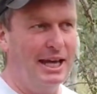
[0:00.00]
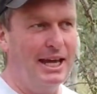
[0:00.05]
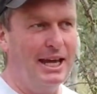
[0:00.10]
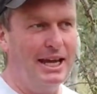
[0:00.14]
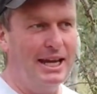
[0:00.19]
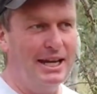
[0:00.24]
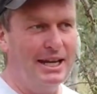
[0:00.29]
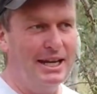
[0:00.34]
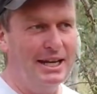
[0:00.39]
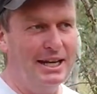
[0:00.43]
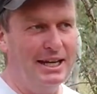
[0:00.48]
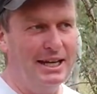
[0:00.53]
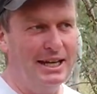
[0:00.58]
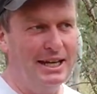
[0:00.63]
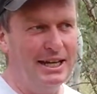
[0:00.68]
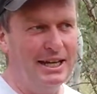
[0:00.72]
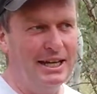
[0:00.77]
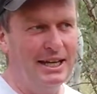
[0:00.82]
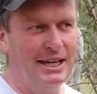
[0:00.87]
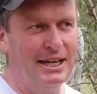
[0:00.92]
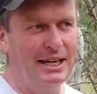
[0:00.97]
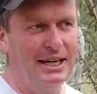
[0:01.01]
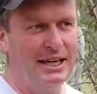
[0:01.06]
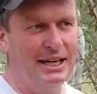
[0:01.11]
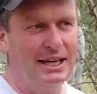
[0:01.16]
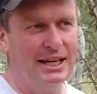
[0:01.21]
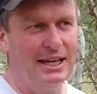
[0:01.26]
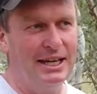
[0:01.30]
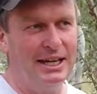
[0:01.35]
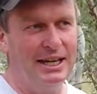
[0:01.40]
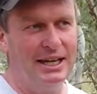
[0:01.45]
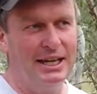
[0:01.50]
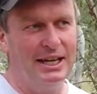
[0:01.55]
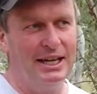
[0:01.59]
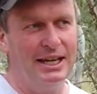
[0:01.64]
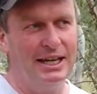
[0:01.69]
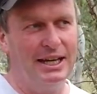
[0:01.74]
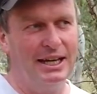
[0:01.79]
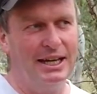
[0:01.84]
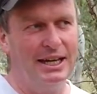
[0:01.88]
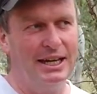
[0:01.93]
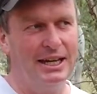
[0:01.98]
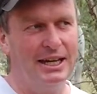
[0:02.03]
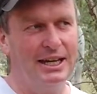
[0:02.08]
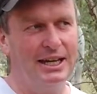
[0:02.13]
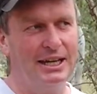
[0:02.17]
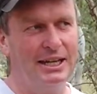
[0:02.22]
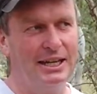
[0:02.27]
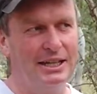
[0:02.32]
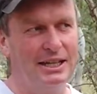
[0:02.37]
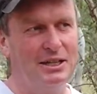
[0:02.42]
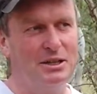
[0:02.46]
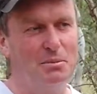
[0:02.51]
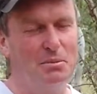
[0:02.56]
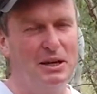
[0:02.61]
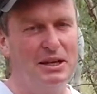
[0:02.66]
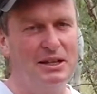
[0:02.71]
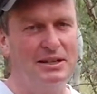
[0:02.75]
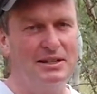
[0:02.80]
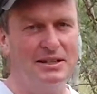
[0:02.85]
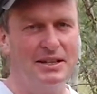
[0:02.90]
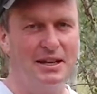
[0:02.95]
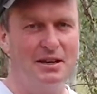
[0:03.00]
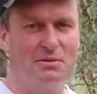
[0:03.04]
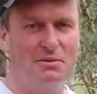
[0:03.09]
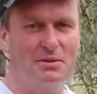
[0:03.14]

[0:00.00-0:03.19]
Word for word: And uh, I need to balance that